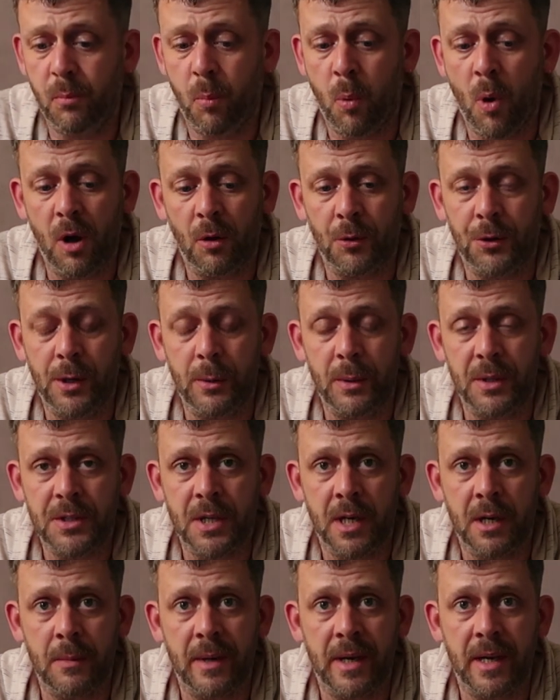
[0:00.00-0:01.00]
What I'll do is
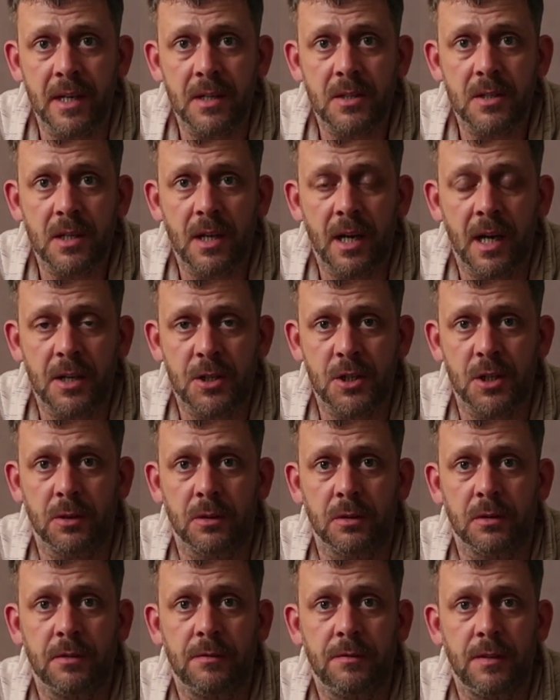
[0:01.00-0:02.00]
in a minute I
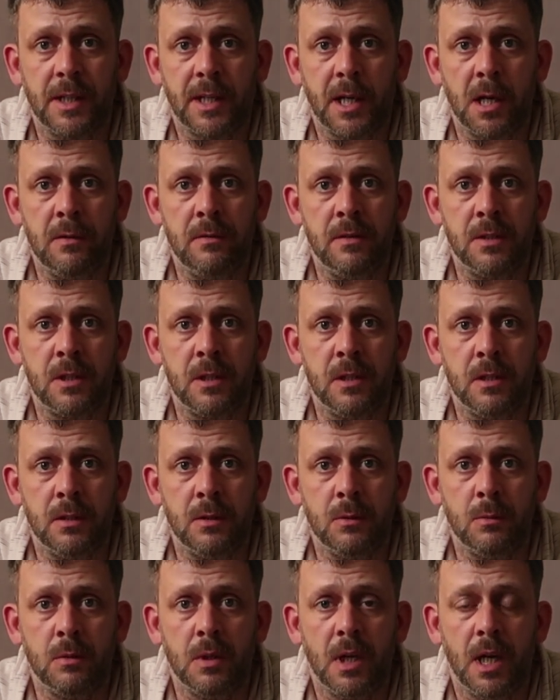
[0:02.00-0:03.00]
shall flick over
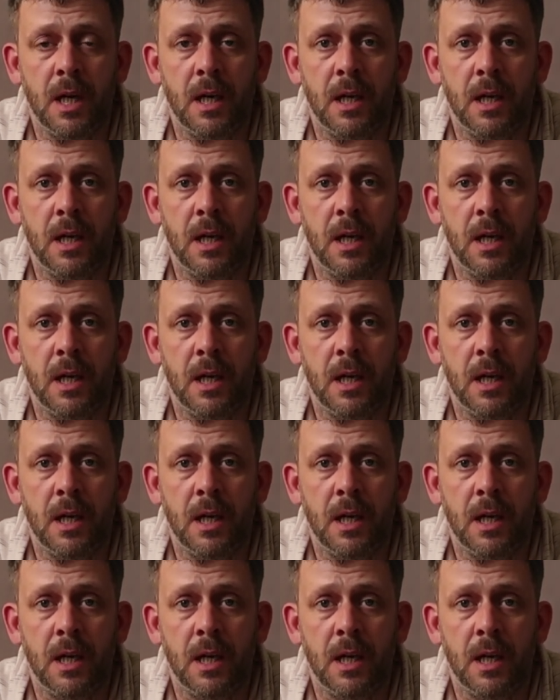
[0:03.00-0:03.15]
to